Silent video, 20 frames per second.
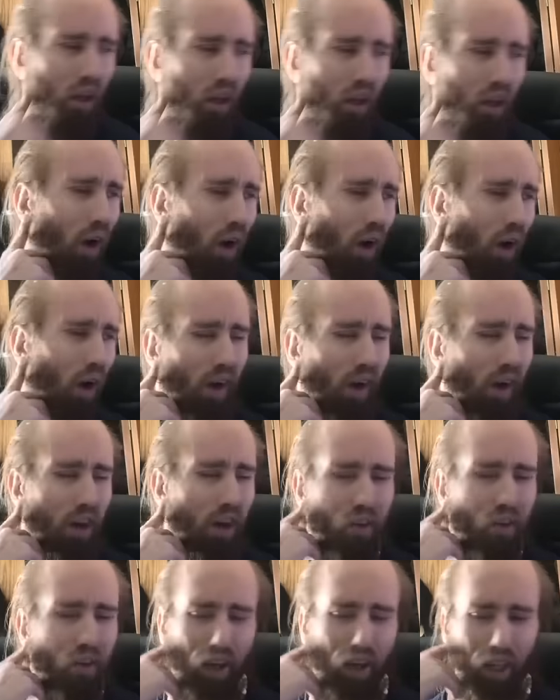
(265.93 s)
Don't like what
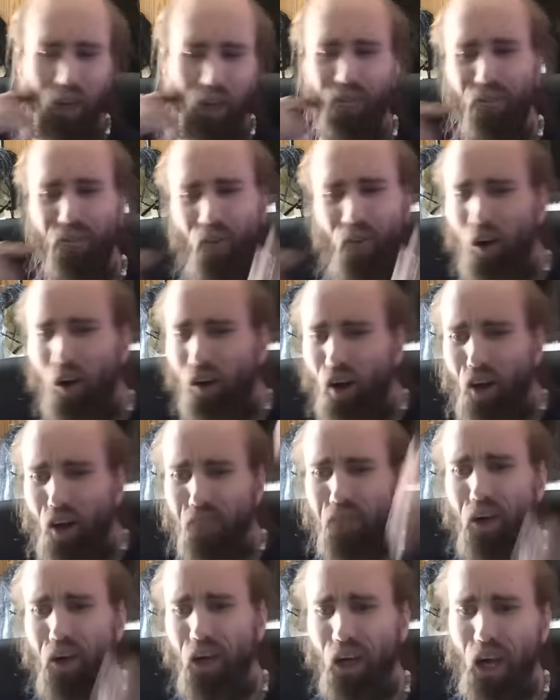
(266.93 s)
I do? Get the fuck
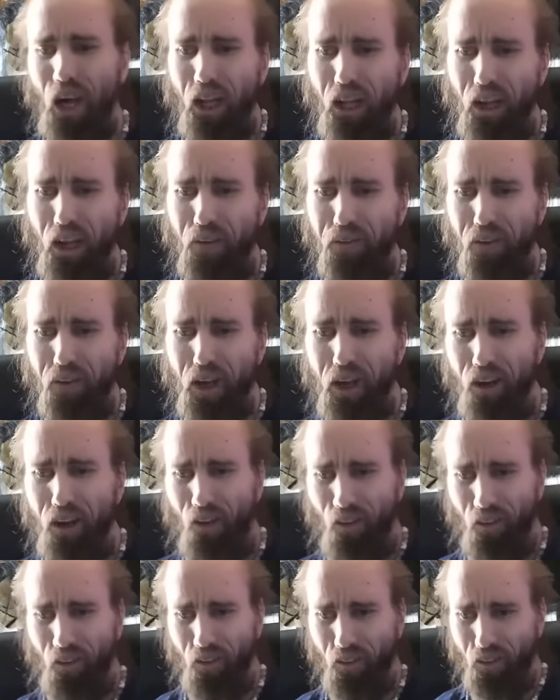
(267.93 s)
off my goddamn
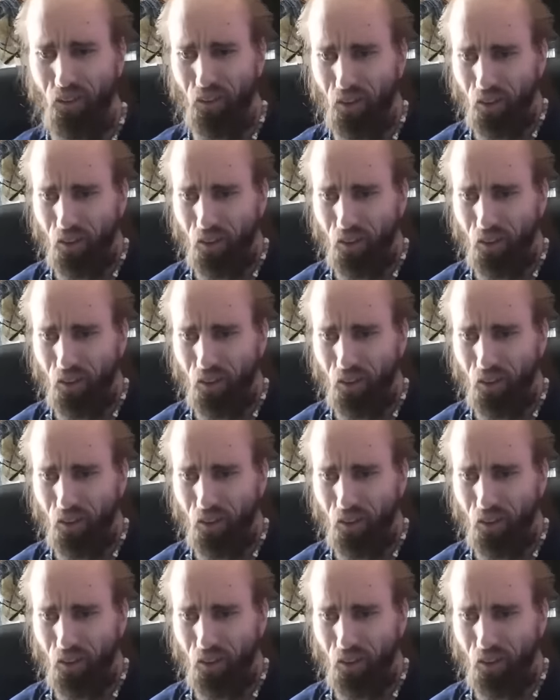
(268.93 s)
channel.